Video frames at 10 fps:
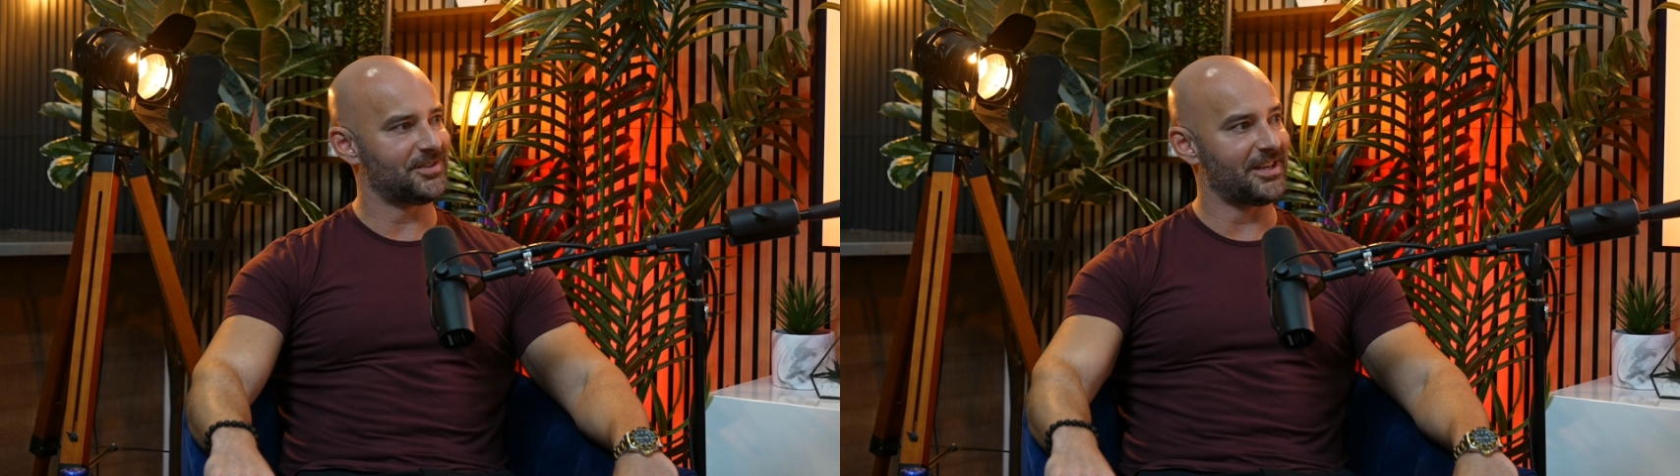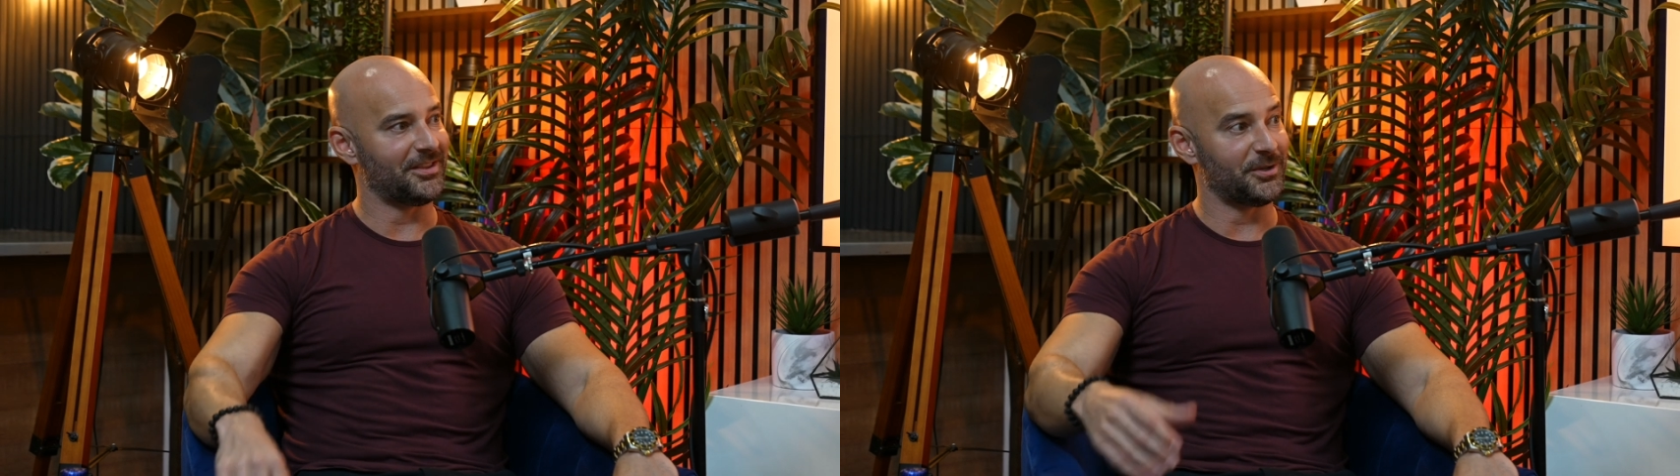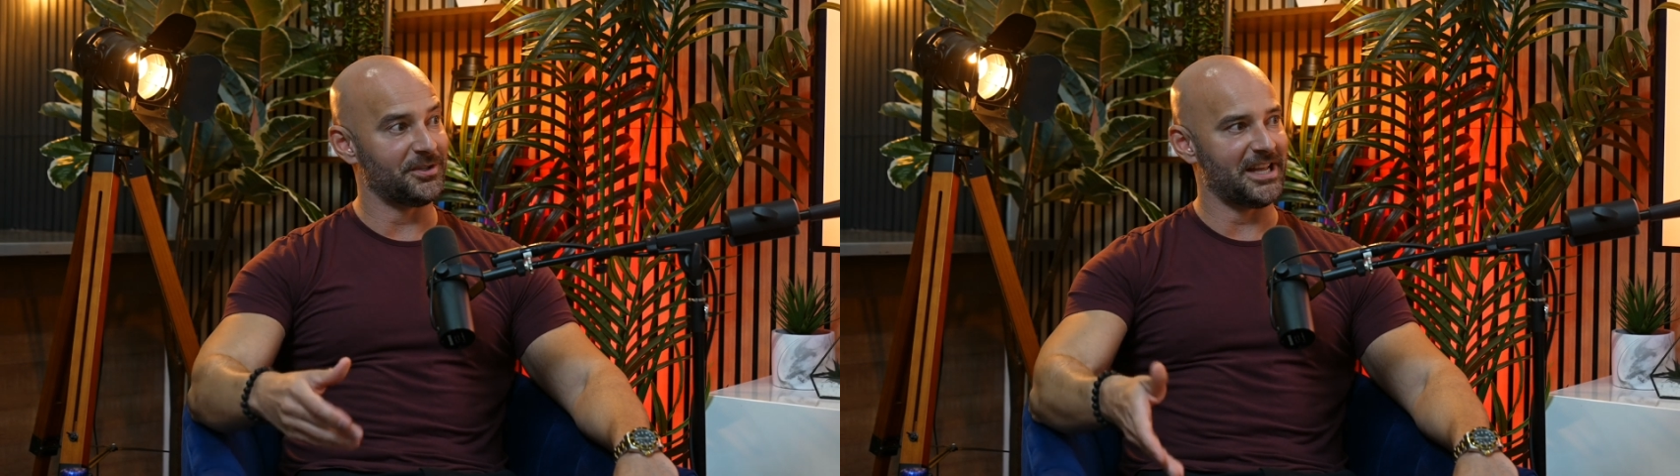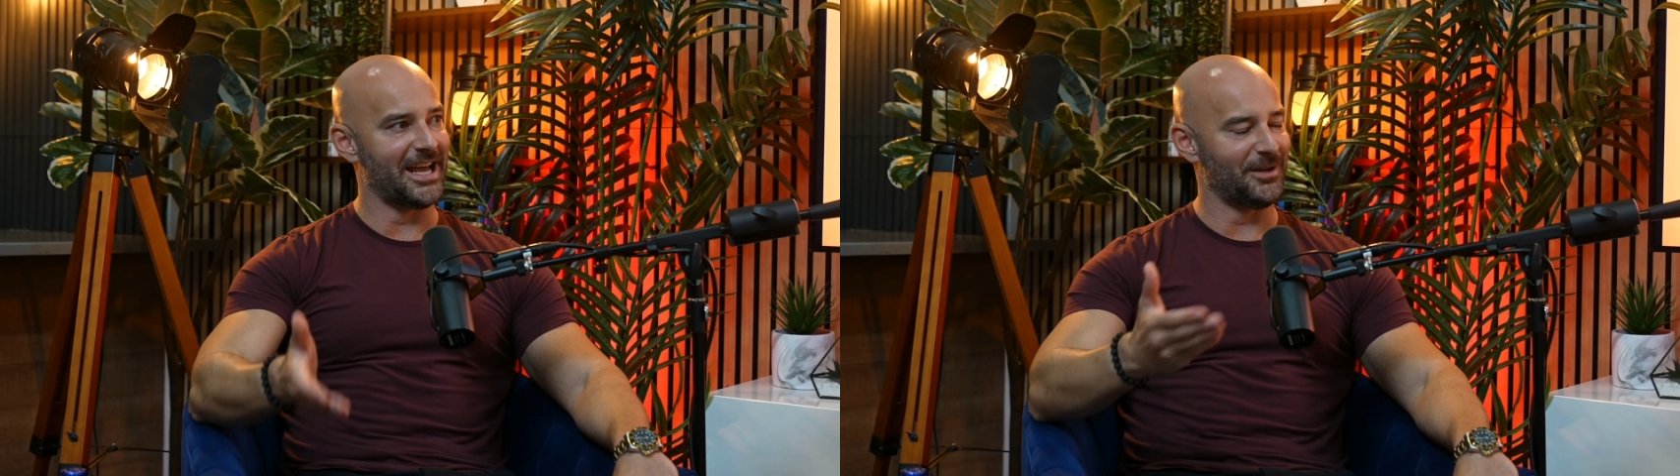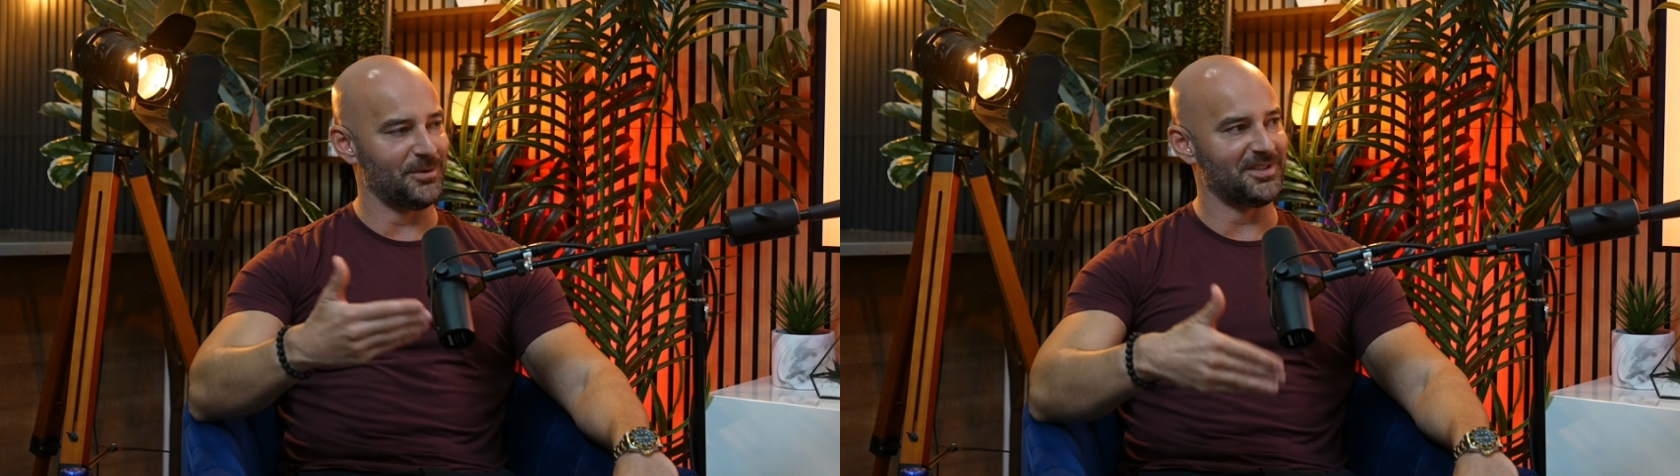that their
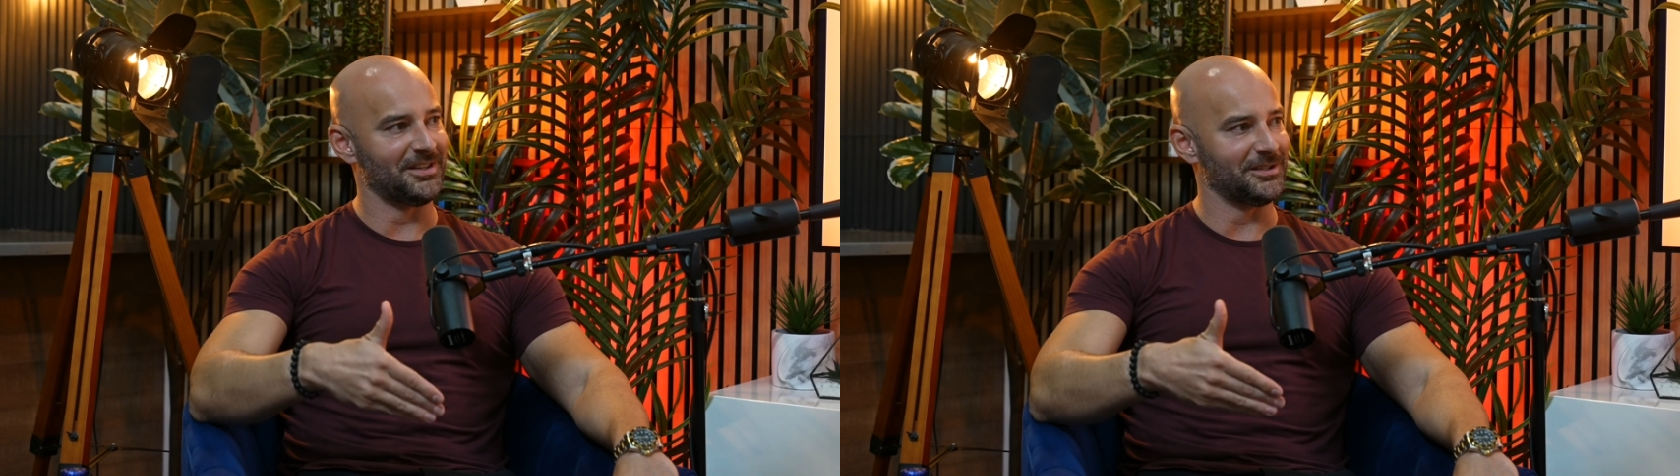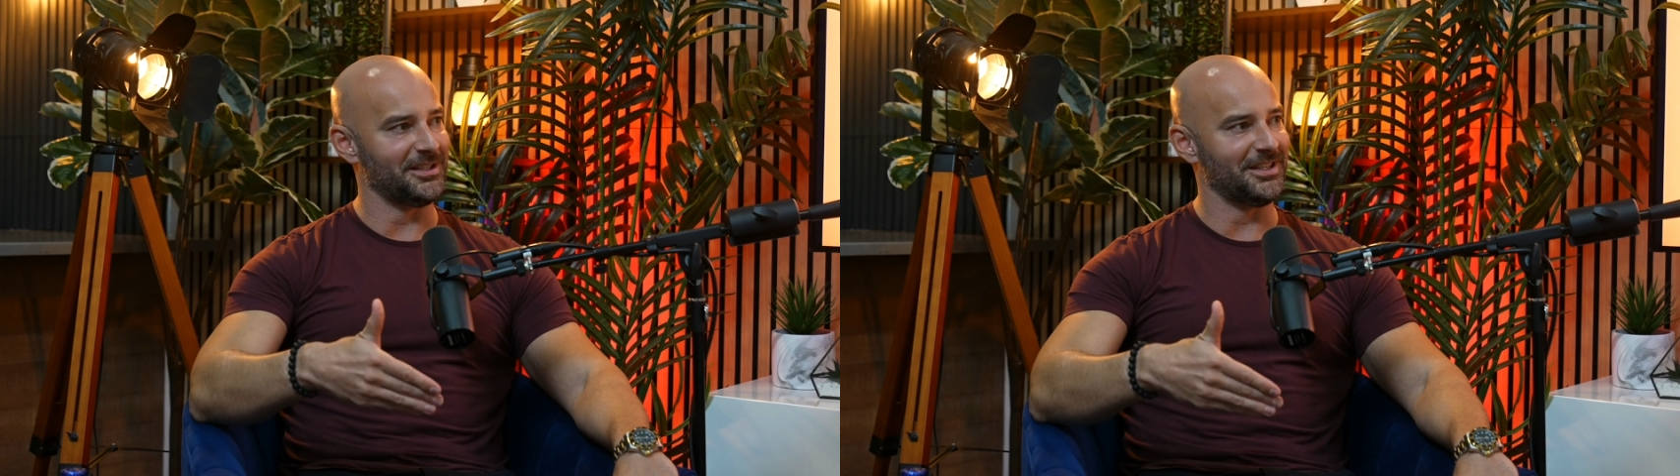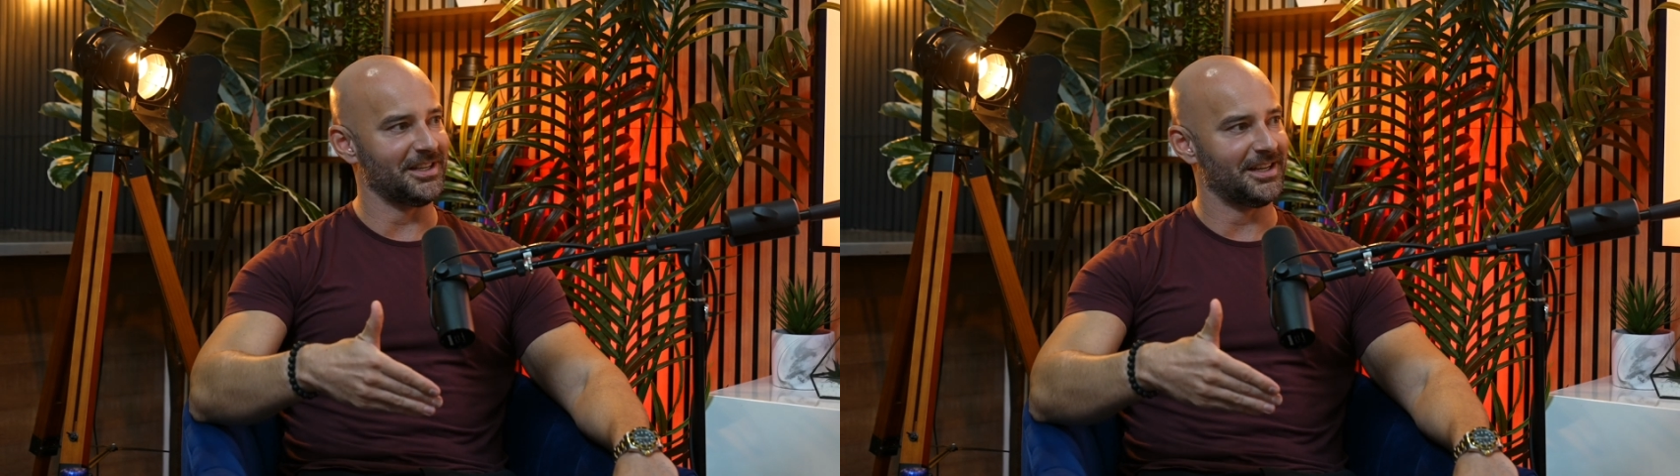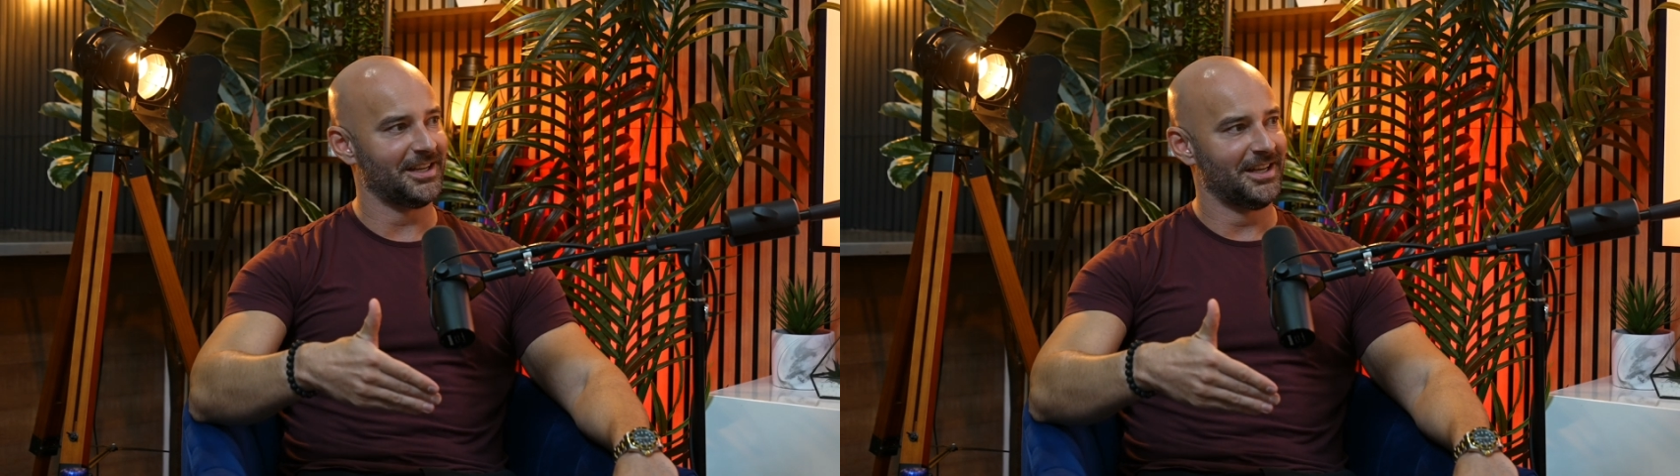dad was in the league.